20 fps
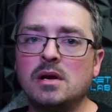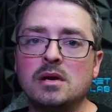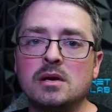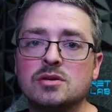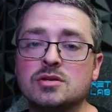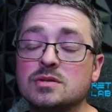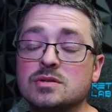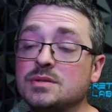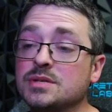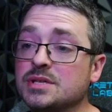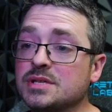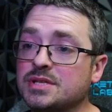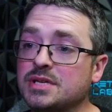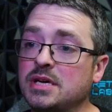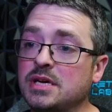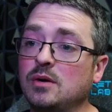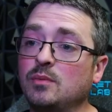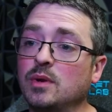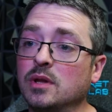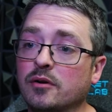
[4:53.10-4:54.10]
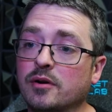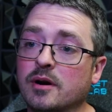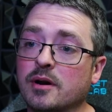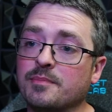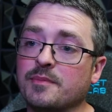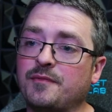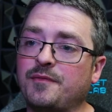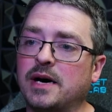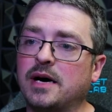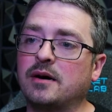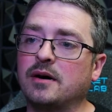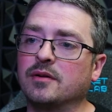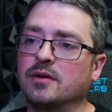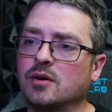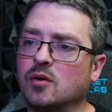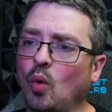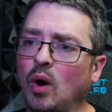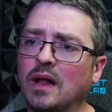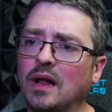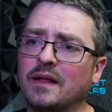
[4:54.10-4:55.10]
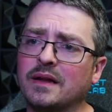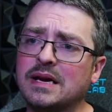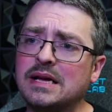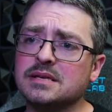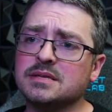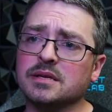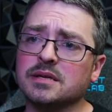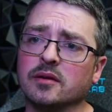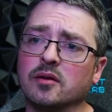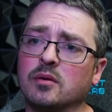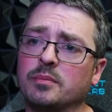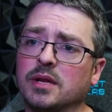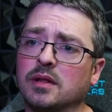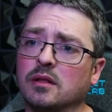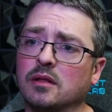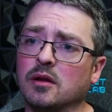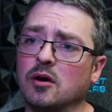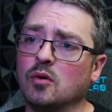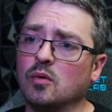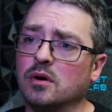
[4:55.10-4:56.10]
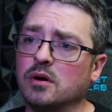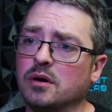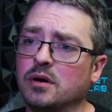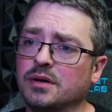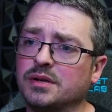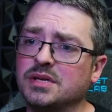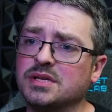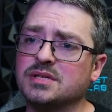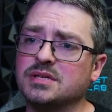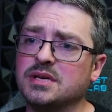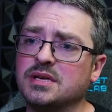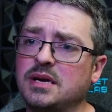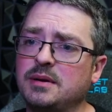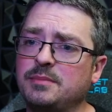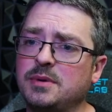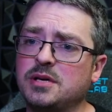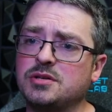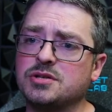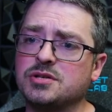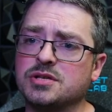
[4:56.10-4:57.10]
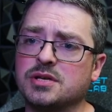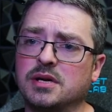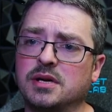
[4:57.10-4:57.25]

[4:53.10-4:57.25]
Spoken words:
So as you can see, we loaded up the file. The quality is a little bit lower on this image.